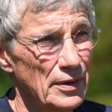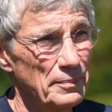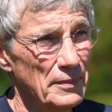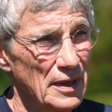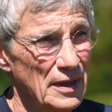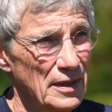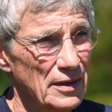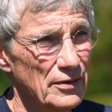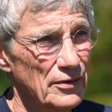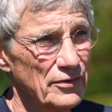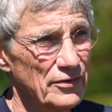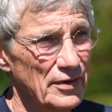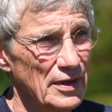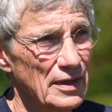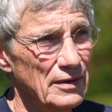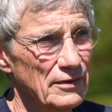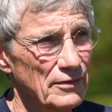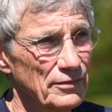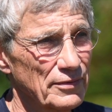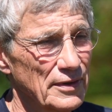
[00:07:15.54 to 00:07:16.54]
minor
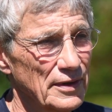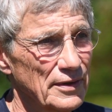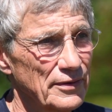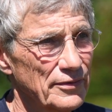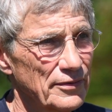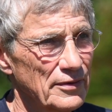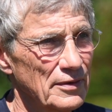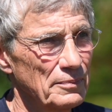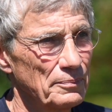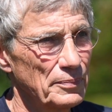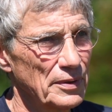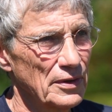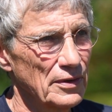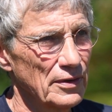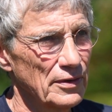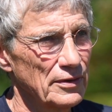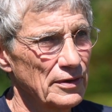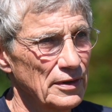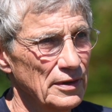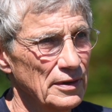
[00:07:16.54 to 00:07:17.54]
sacrifice
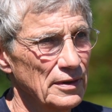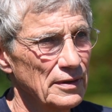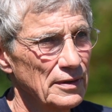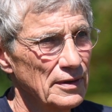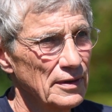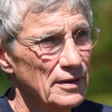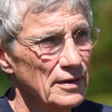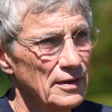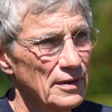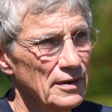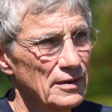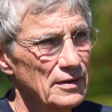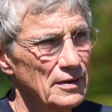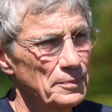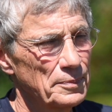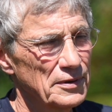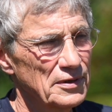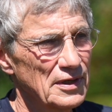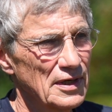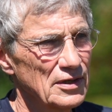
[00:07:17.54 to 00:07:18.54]
compared to the
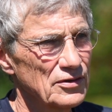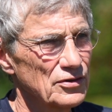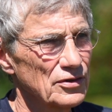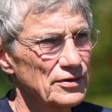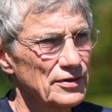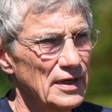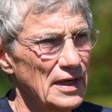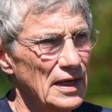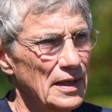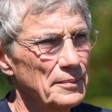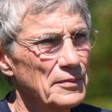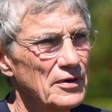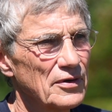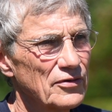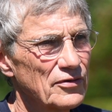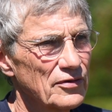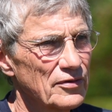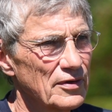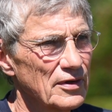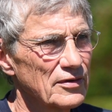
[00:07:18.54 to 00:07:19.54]
potential
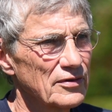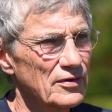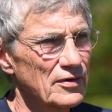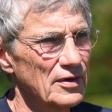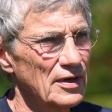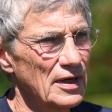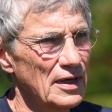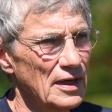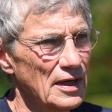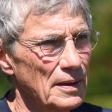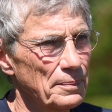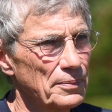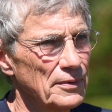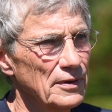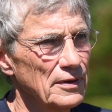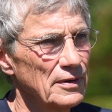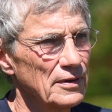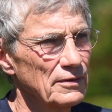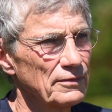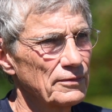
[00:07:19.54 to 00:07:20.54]
damage that's going to
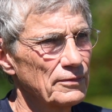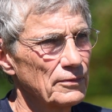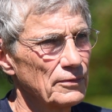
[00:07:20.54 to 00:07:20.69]
happen if